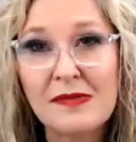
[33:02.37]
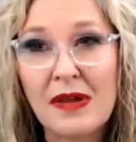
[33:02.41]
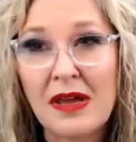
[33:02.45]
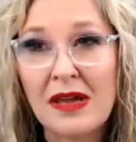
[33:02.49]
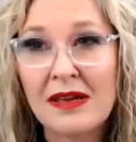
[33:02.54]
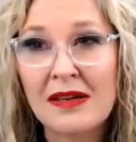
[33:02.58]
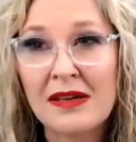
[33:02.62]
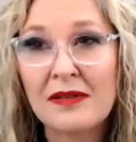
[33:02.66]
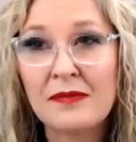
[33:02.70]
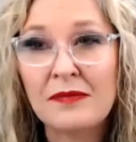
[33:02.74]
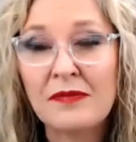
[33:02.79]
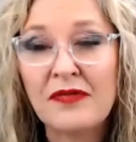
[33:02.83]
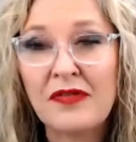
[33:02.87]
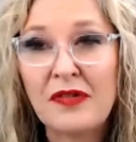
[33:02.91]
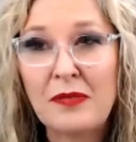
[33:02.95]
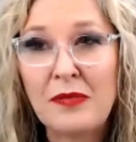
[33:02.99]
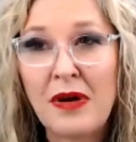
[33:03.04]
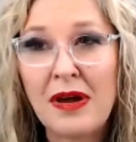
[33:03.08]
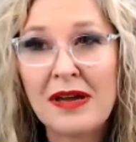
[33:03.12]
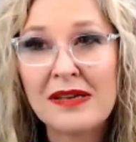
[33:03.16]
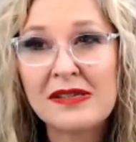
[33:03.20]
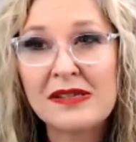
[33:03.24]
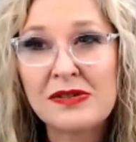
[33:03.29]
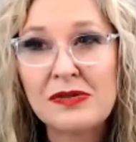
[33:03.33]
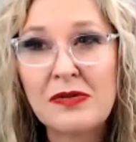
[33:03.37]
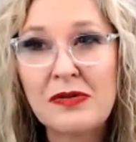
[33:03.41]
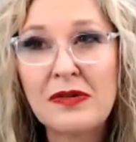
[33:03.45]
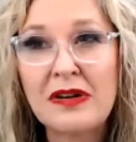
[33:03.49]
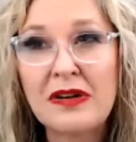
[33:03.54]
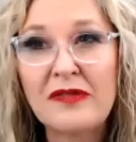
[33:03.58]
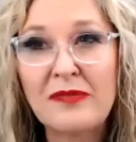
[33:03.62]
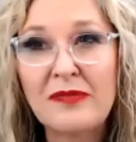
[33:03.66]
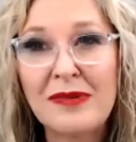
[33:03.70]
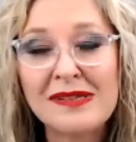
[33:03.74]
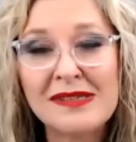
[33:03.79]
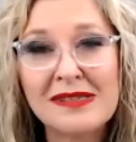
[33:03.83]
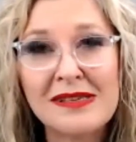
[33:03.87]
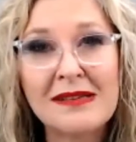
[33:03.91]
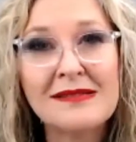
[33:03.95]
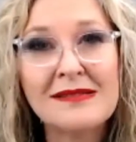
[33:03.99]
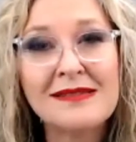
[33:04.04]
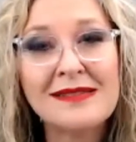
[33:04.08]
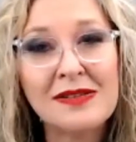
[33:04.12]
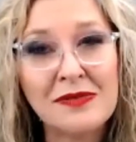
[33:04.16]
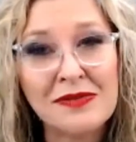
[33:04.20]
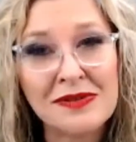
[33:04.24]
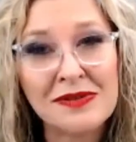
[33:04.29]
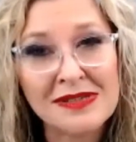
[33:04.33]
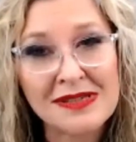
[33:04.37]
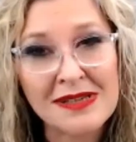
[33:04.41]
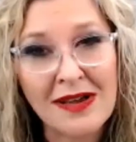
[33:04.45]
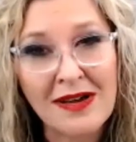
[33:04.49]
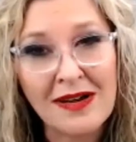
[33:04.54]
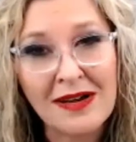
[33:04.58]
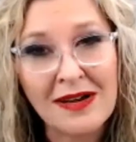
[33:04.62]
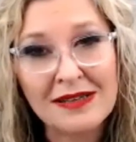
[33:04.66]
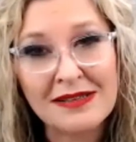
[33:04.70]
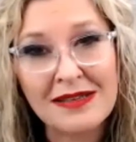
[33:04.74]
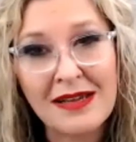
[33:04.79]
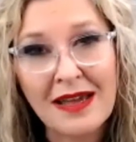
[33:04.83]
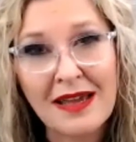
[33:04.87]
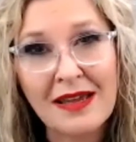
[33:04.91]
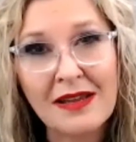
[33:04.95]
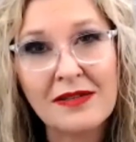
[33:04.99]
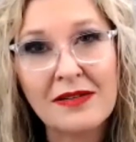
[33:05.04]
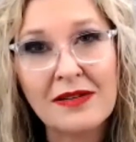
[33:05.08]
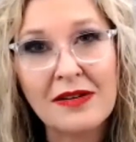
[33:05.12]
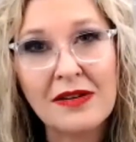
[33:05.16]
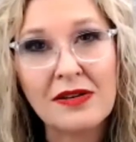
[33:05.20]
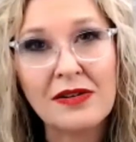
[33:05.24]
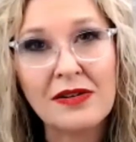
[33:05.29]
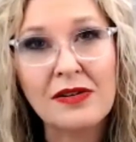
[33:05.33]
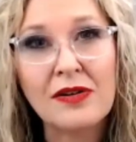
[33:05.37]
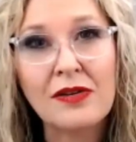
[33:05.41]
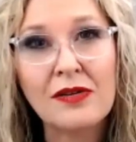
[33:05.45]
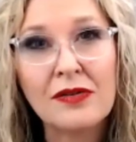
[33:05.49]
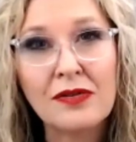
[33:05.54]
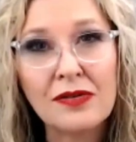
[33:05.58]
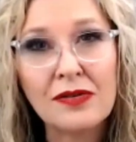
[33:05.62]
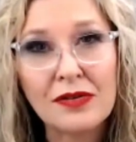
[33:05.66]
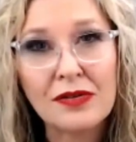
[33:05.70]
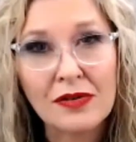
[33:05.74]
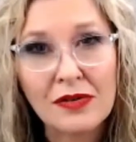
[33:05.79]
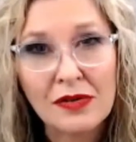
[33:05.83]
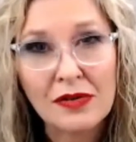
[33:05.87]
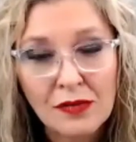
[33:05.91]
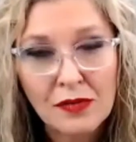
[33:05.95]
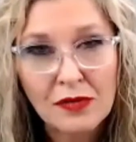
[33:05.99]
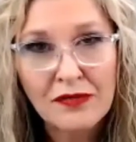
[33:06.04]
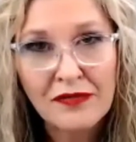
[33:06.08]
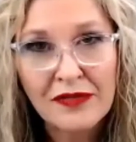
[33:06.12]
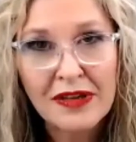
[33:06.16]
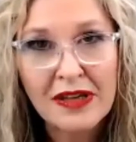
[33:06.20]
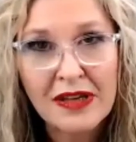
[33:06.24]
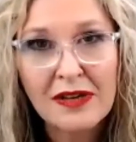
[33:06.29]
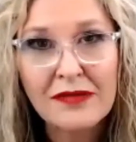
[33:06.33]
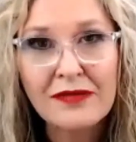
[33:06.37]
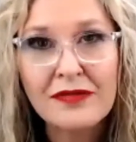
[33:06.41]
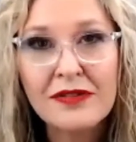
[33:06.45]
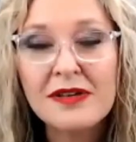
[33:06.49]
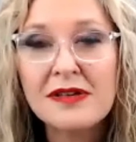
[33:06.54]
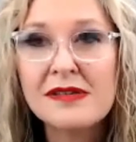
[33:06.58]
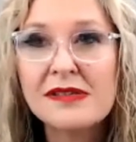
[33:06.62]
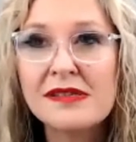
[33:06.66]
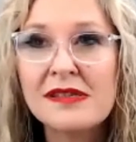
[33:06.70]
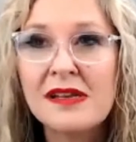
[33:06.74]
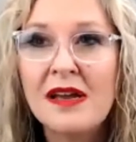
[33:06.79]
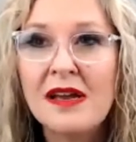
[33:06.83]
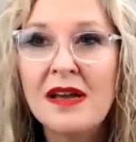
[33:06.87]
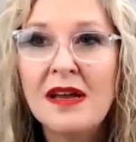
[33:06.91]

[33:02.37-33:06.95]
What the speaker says: From my story of my son's suicide and, your forgiveness.